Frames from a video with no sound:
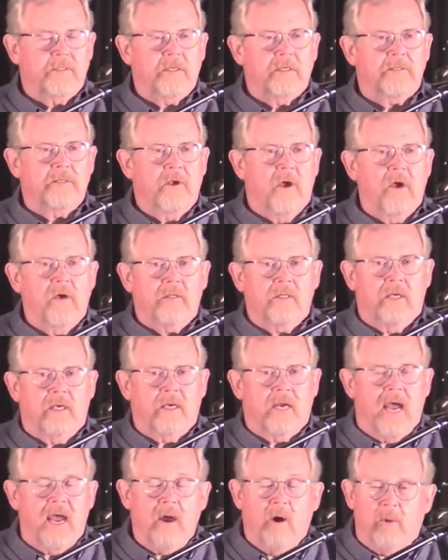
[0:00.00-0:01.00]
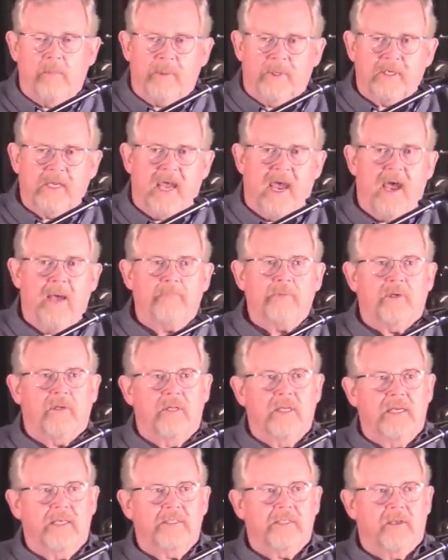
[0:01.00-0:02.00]
is a song that I hope
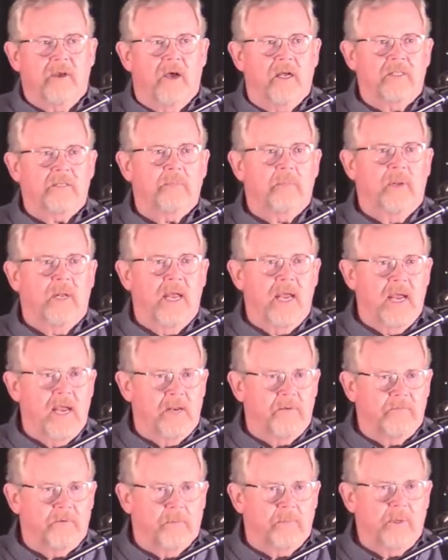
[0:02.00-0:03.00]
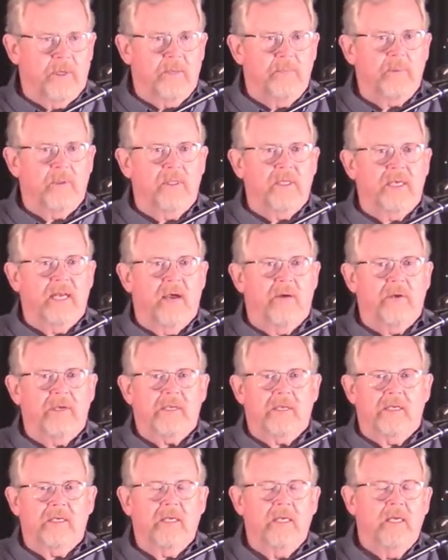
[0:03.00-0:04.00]
encapsulates God's plan for people and how He
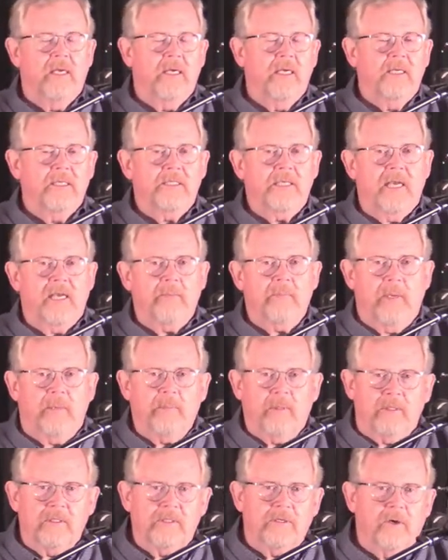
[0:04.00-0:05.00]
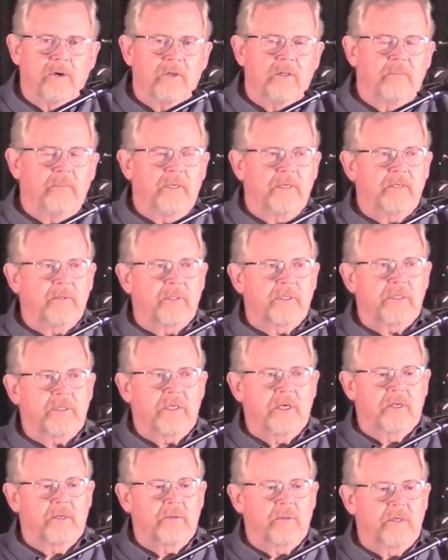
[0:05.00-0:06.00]
can take people and turn them into His
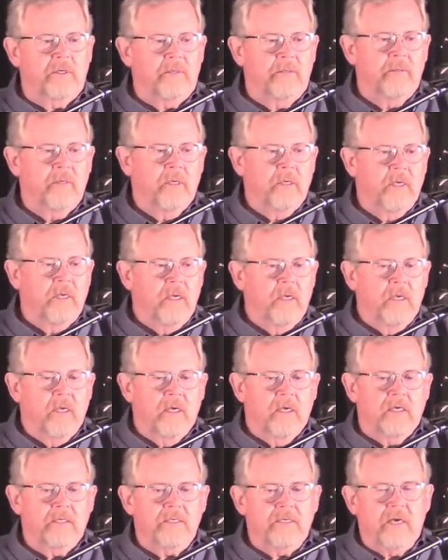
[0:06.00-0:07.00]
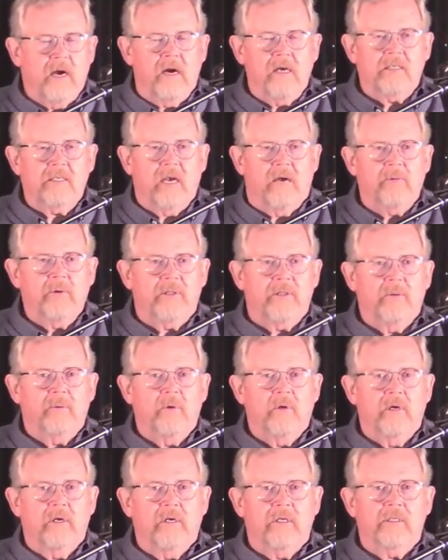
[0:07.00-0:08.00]
children. It starts out with the
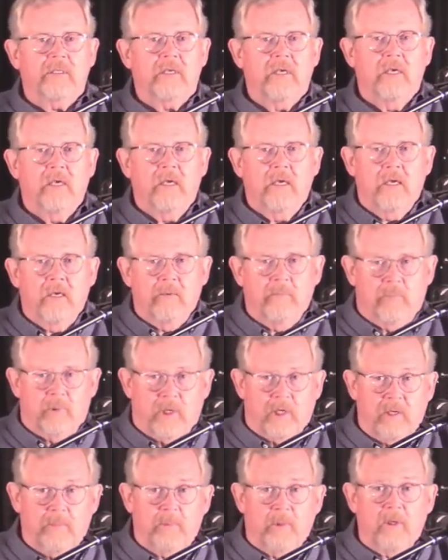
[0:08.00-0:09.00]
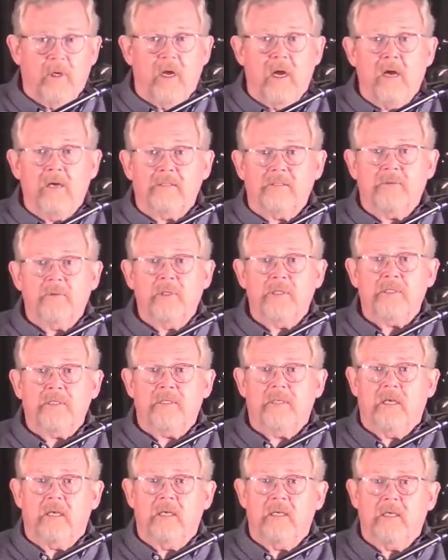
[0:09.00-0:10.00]
words, People are
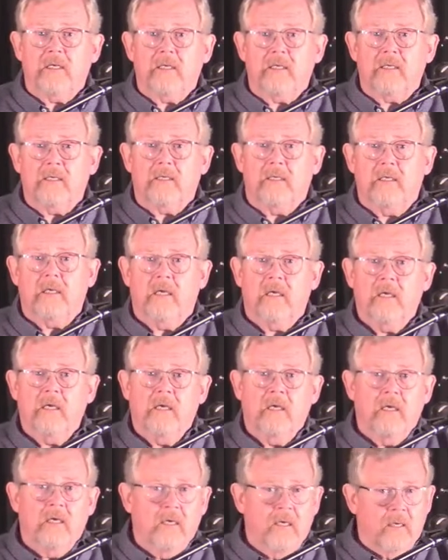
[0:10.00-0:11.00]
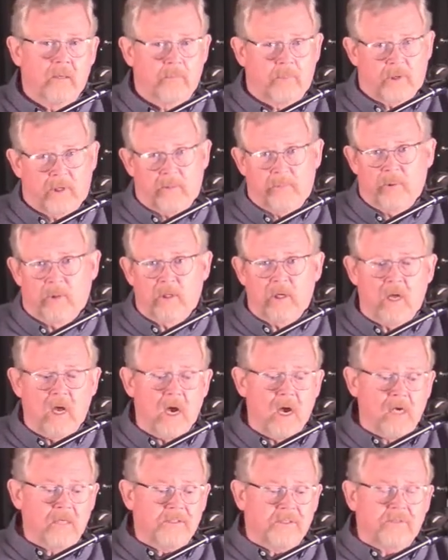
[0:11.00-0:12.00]
twisted. People
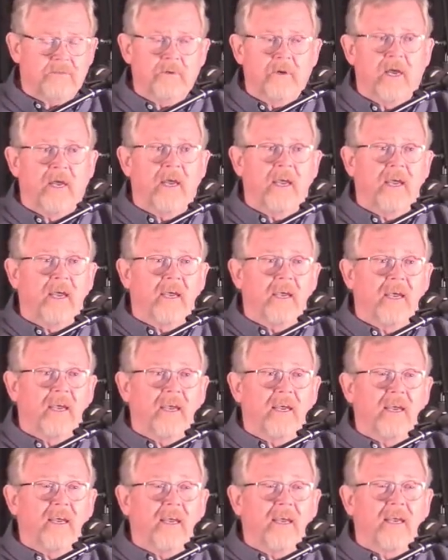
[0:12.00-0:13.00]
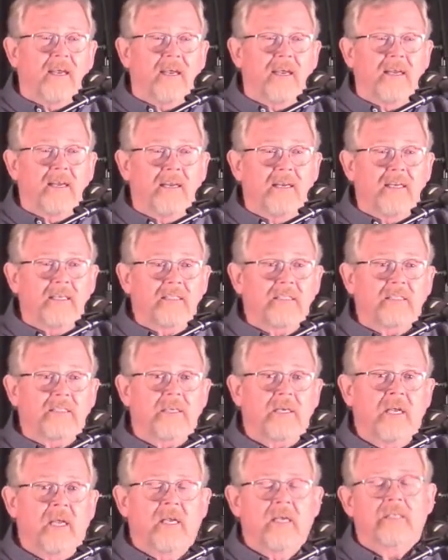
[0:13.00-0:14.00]
are
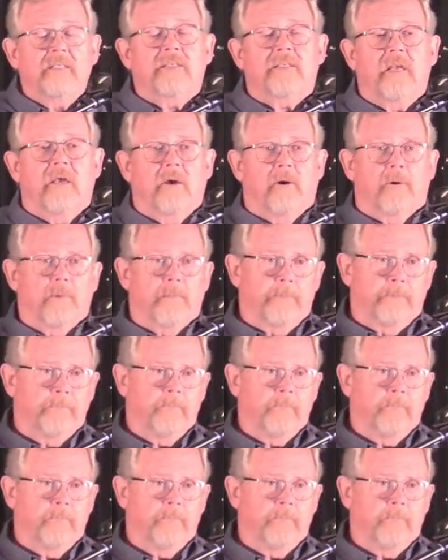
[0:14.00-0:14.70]
strange. So,